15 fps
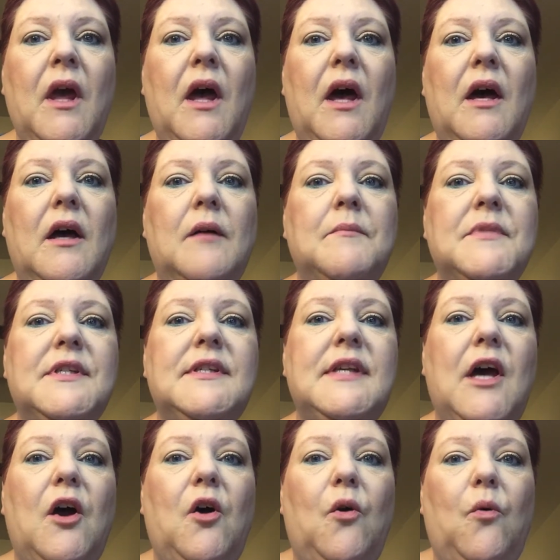
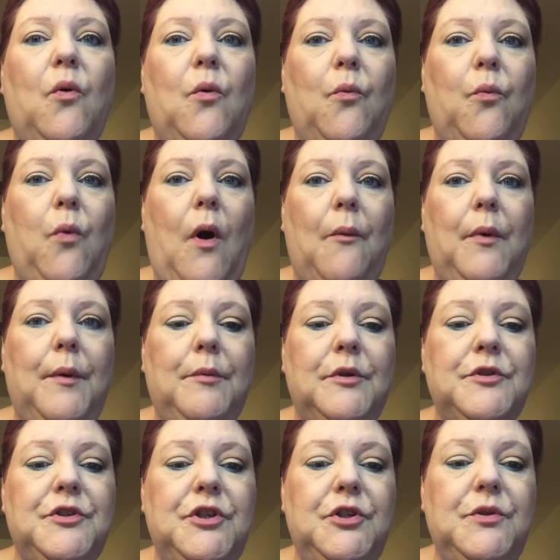So what we
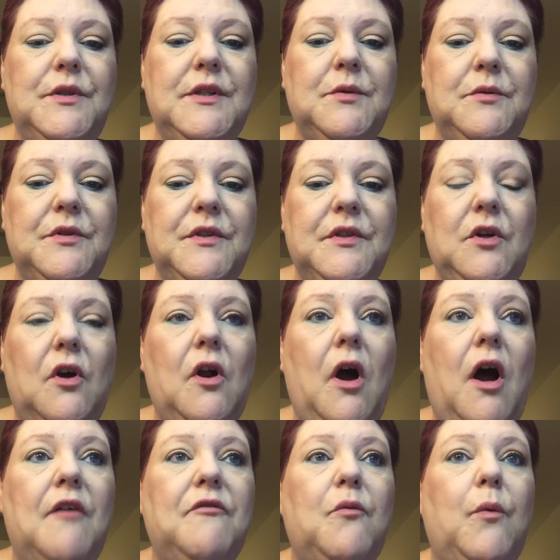will do is we'll start
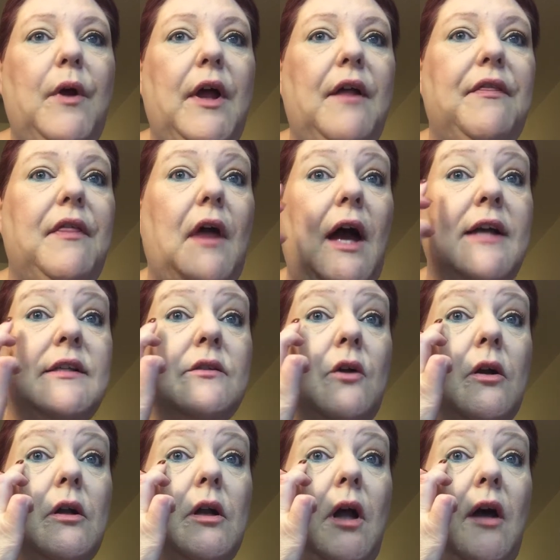off with, I
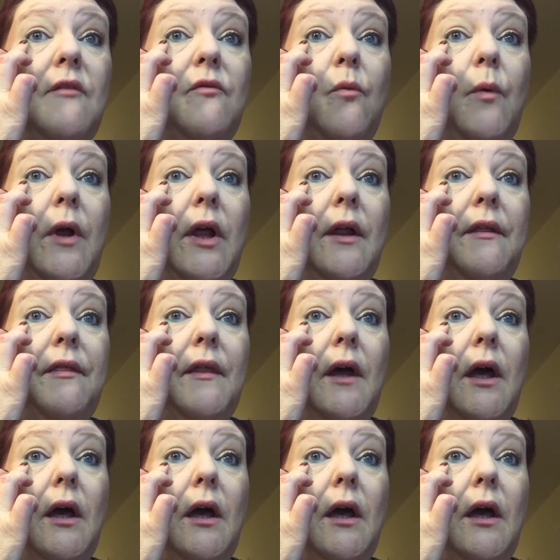started off with